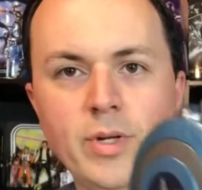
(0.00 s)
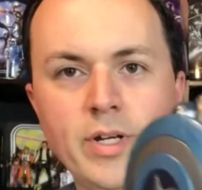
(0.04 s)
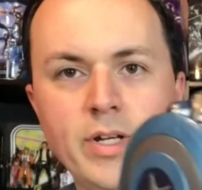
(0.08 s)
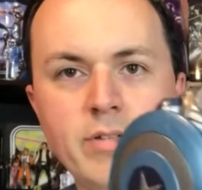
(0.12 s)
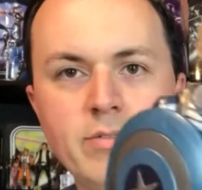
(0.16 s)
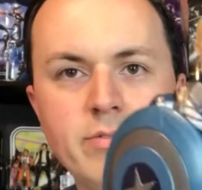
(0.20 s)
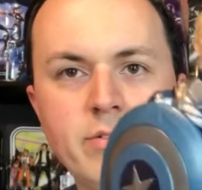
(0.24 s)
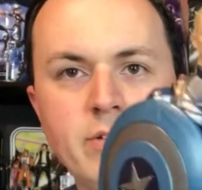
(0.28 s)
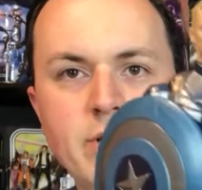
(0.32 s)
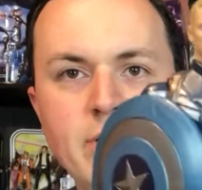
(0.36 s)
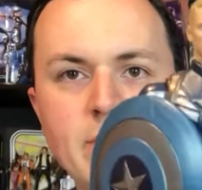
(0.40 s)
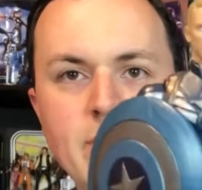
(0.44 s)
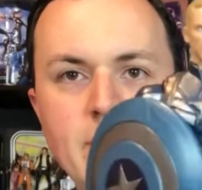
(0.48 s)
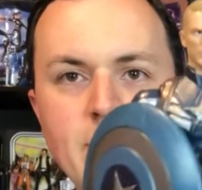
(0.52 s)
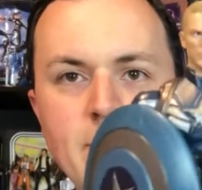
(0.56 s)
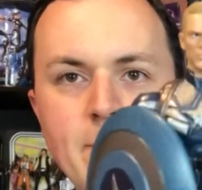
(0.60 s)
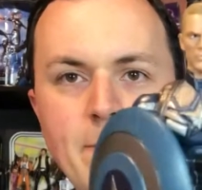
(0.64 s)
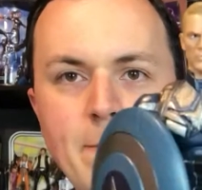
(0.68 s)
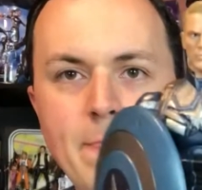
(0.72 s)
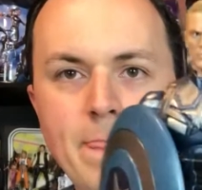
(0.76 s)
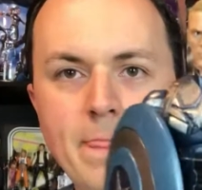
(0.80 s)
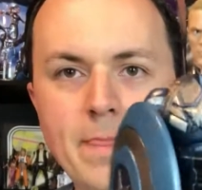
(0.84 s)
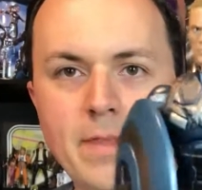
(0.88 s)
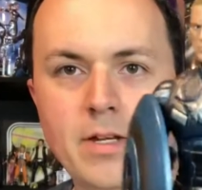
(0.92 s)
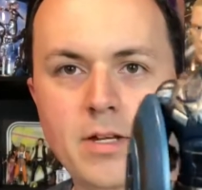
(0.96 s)
Wave.
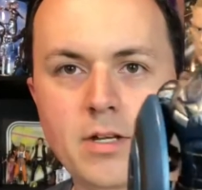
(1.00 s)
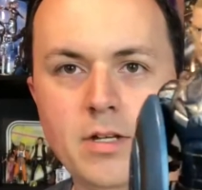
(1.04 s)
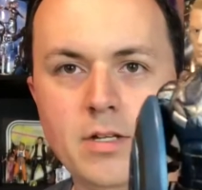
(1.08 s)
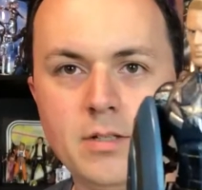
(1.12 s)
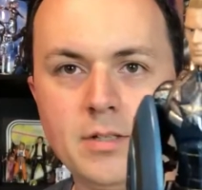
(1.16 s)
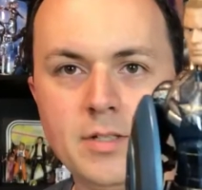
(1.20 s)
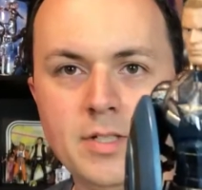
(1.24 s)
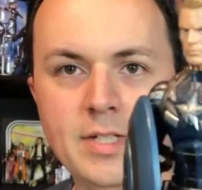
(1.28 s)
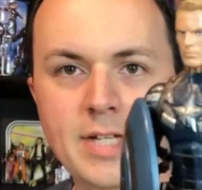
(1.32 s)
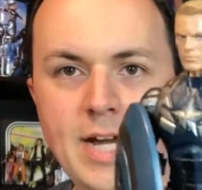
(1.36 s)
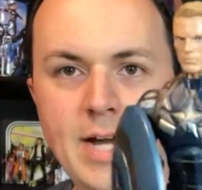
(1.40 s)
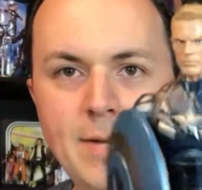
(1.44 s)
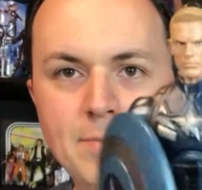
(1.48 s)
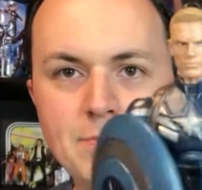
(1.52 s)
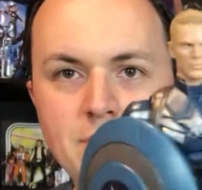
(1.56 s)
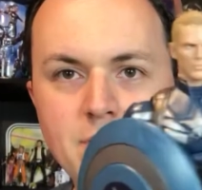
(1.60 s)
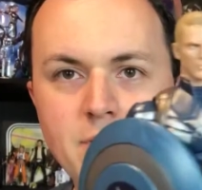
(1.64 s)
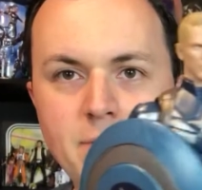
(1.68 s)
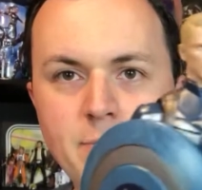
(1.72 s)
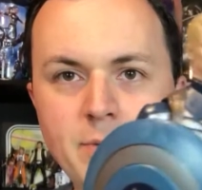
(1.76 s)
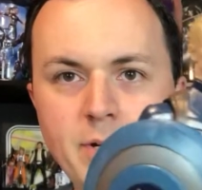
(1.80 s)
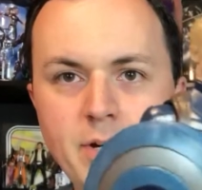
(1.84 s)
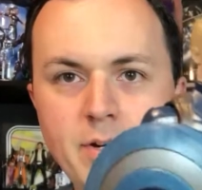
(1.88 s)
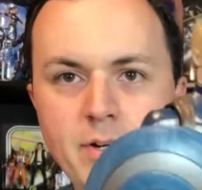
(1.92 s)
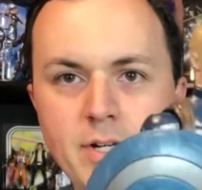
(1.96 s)
Captain
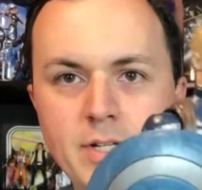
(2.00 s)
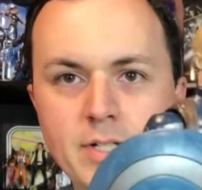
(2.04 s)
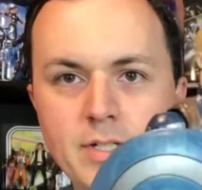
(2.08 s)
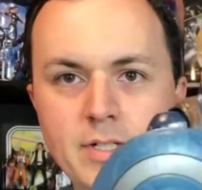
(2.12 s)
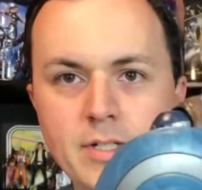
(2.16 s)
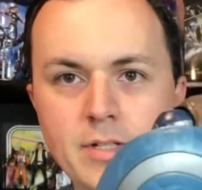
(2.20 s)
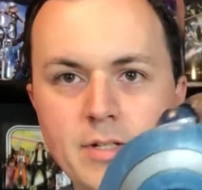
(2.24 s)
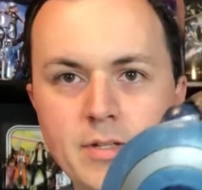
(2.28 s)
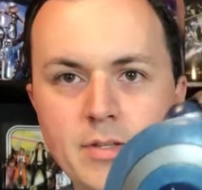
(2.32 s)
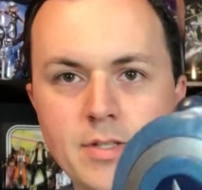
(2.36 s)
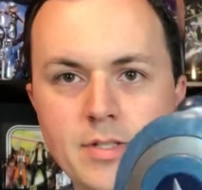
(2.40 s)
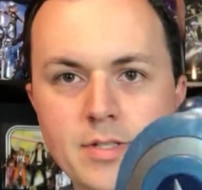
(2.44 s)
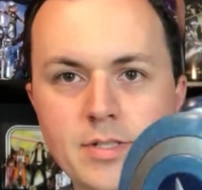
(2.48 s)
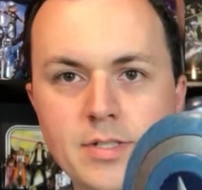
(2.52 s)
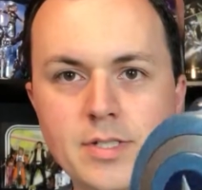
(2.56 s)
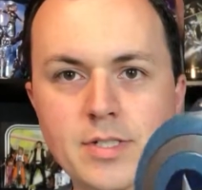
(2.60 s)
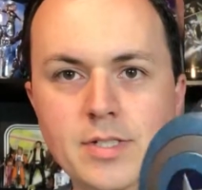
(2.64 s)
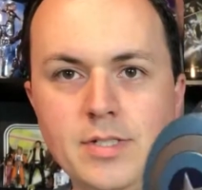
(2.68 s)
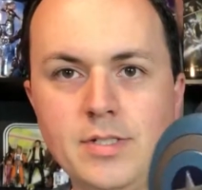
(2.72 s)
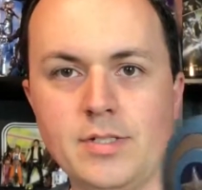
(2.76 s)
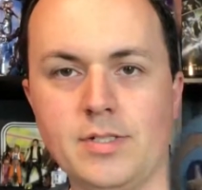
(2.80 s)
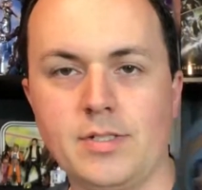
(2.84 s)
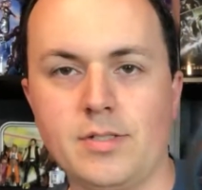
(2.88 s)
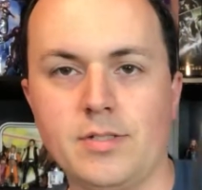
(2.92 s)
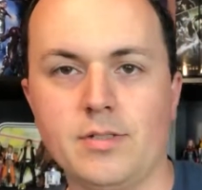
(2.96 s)
America. This
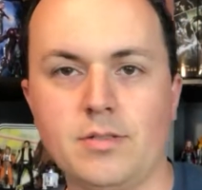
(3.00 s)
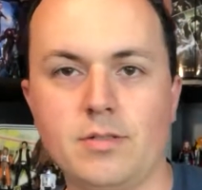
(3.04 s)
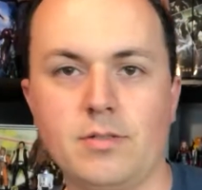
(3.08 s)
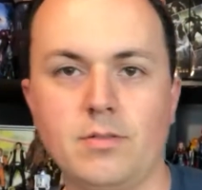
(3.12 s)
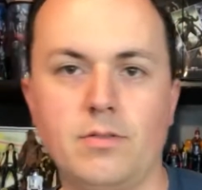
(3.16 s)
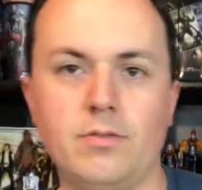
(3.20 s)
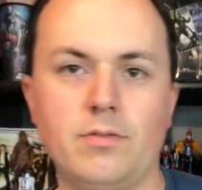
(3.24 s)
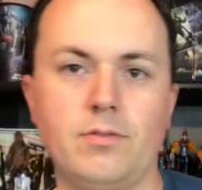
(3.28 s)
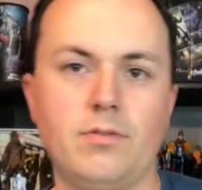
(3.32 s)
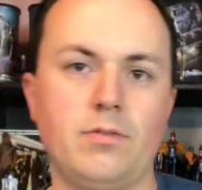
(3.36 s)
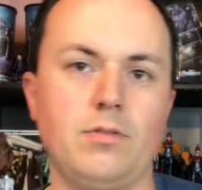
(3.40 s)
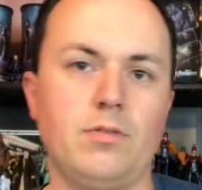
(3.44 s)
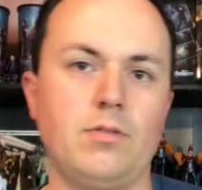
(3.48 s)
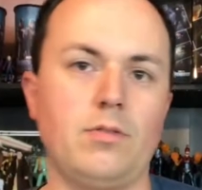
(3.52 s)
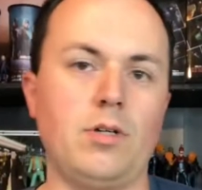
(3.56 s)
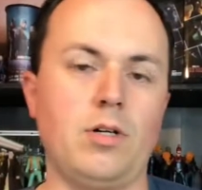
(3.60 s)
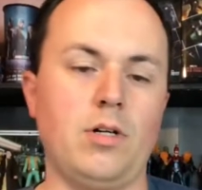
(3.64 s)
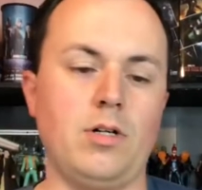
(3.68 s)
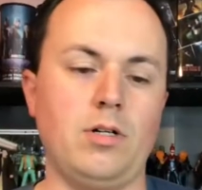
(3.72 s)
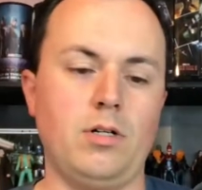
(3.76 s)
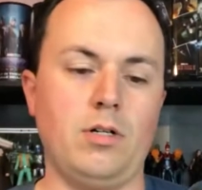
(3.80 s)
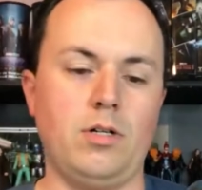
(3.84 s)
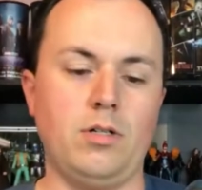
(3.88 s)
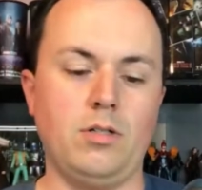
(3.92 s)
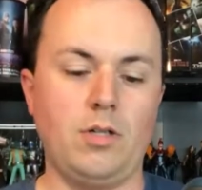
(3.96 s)
is
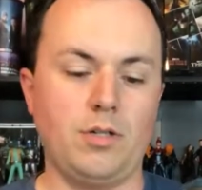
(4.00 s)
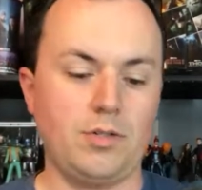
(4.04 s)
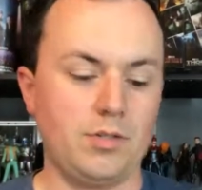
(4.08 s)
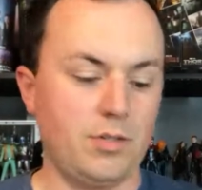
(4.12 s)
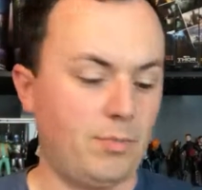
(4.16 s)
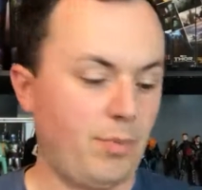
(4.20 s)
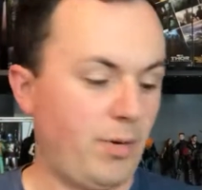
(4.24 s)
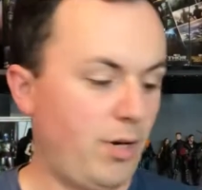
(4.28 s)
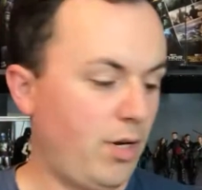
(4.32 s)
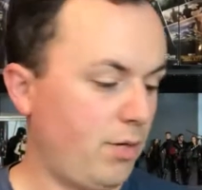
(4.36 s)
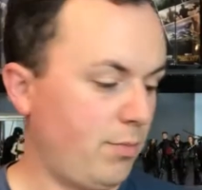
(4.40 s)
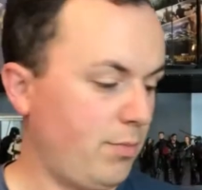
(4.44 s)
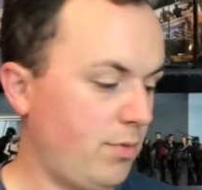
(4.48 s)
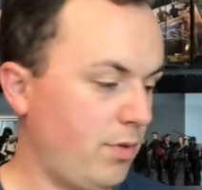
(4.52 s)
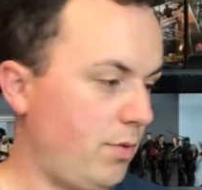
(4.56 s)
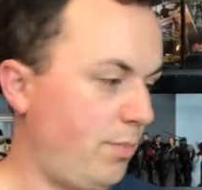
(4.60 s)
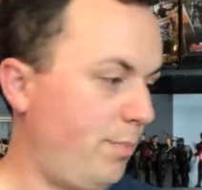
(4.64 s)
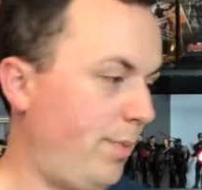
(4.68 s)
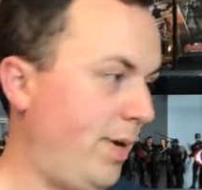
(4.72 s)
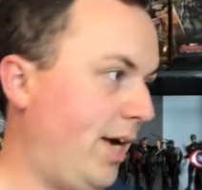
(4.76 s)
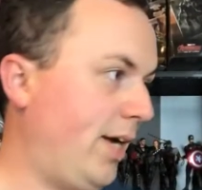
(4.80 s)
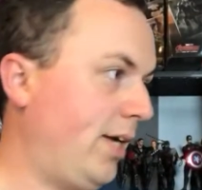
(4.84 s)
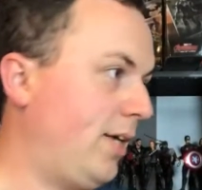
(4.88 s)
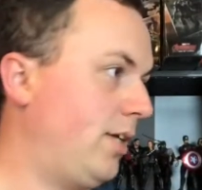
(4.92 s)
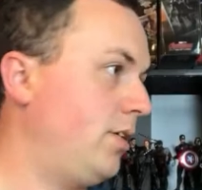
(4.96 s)
along the bottom of the
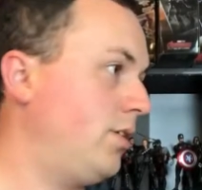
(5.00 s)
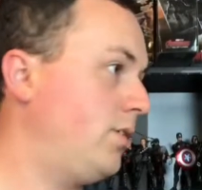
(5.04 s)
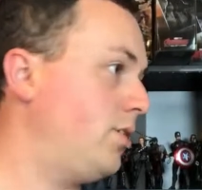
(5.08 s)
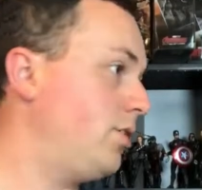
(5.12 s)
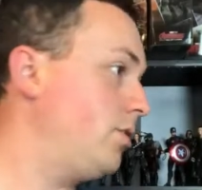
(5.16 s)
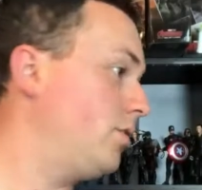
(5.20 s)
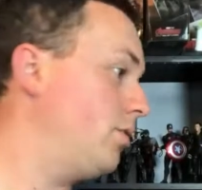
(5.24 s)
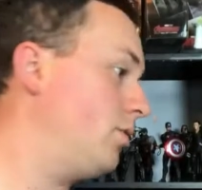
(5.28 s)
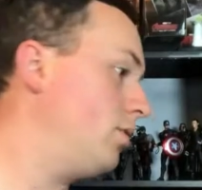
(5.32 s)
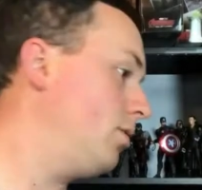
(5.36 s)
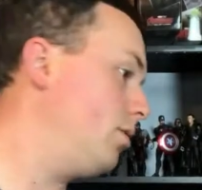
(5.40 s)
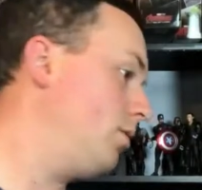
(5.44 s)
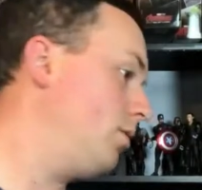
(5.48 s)
package.